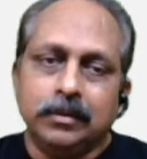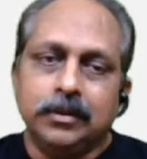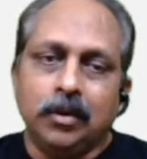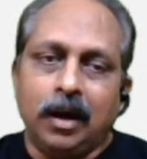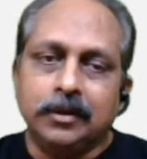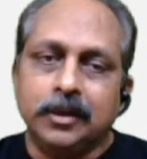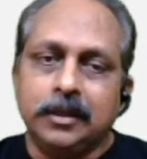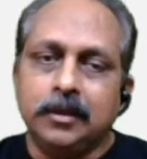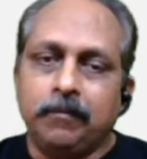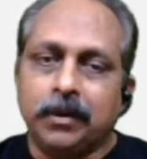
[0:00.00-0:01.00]
So answer
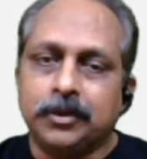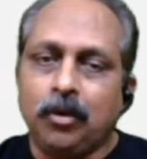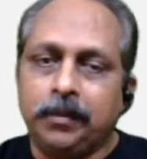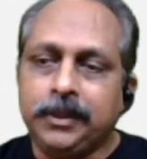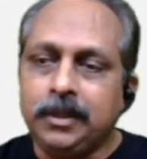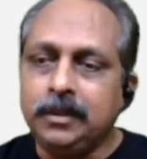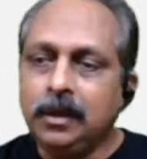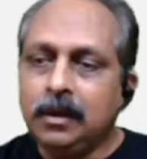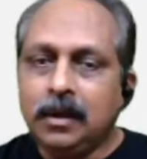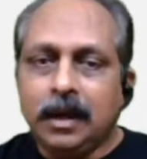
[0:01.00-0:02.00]
is the first option.
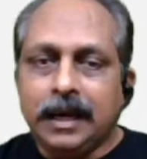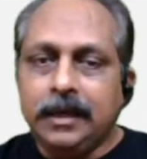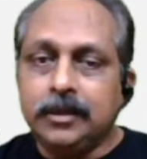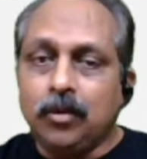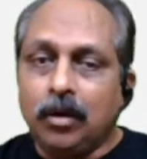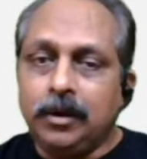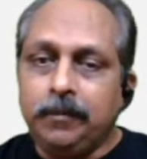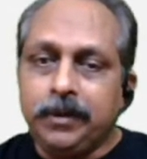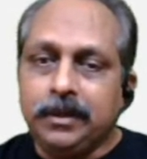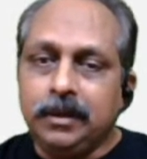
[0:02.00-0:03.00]
It is not
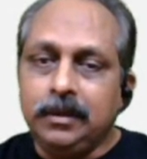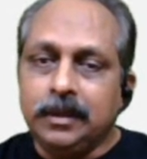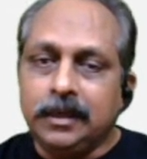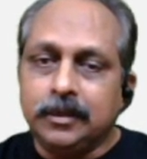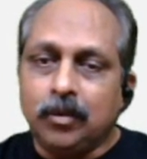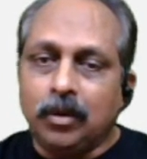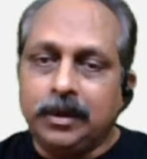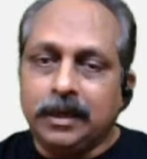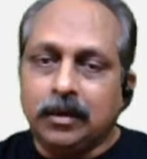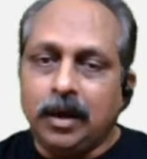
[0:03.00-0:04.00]
difficult, it is not
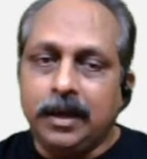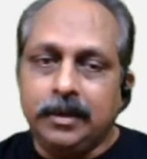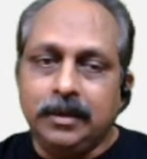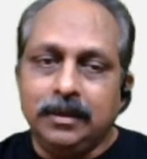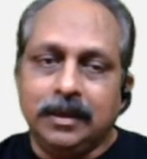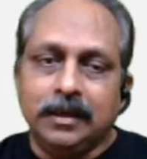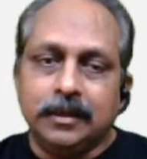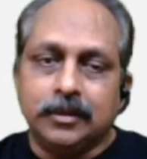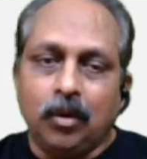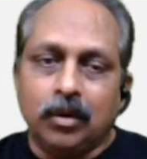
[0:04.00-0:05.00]
declining, it
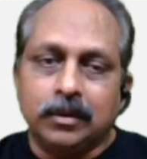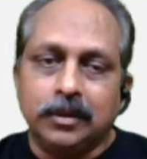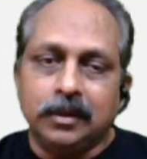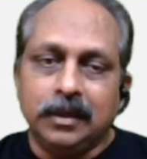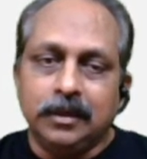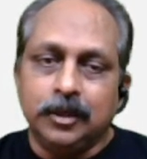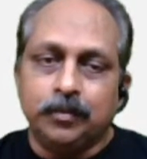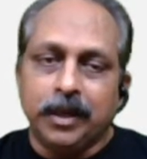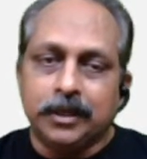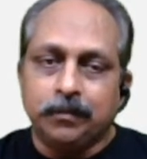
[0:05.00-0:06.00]
is not in its
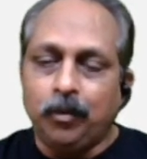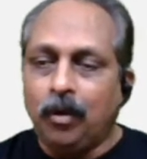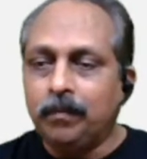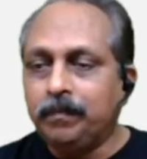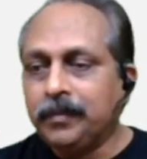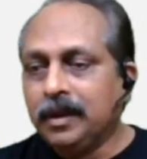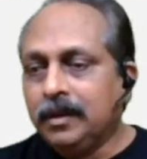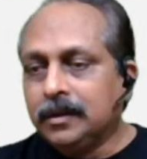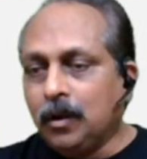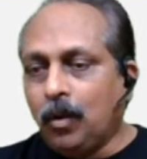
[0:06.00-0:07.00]
best form.
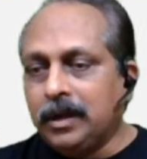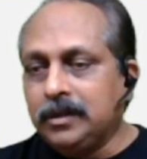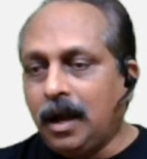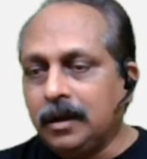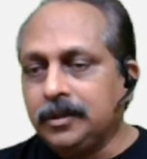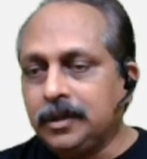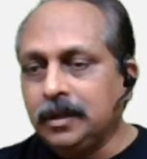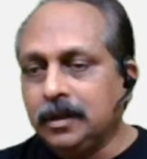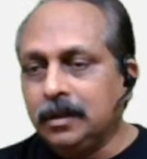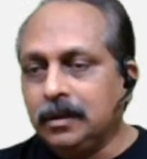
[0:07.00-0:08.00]
So what is the
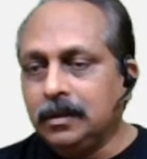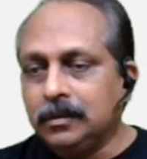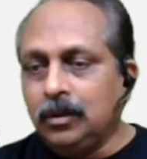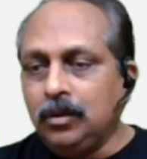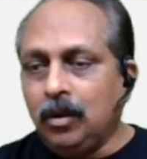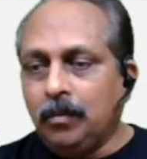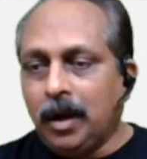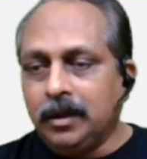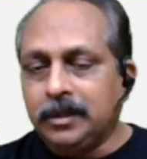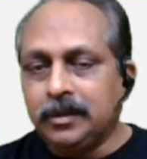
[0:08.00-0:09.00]
answer? No, no,
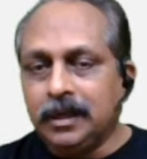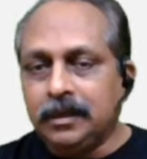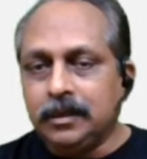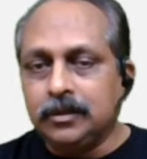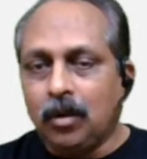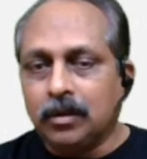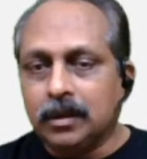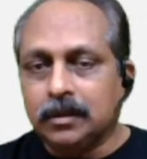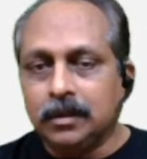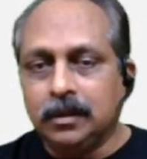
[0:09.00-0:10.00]
Malik, it is not
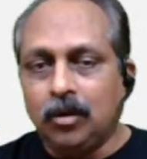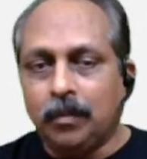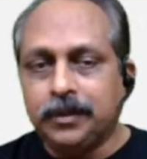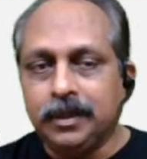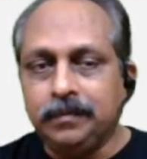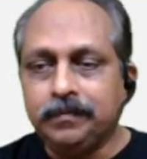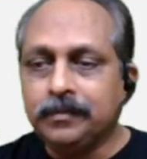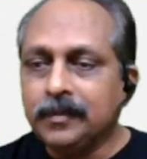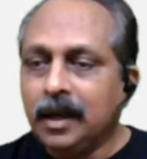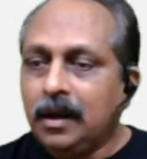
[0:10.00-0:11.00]
the third option.
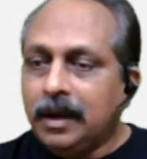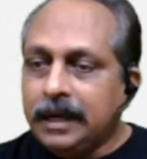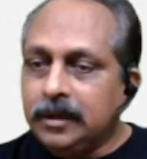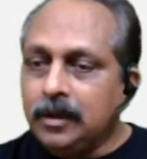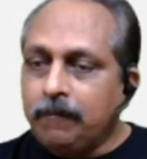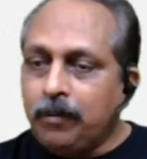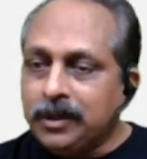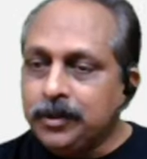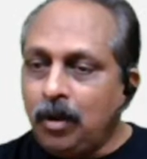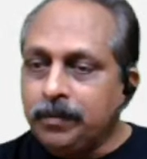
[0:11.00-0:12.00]
It is a
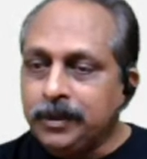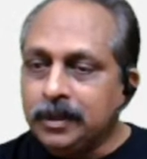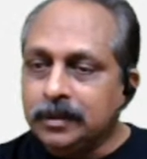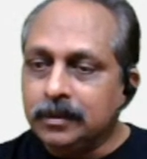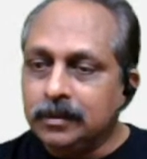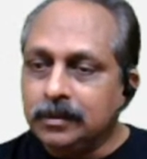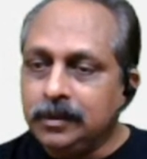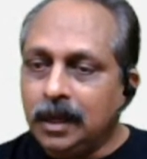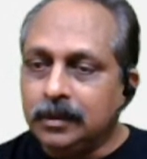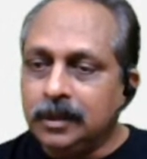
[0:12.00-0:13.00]
first option,
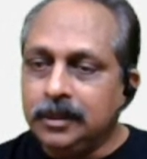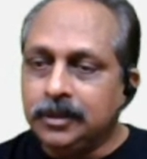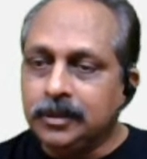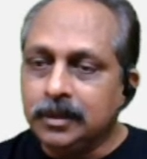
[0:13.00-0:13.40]
Jagdish.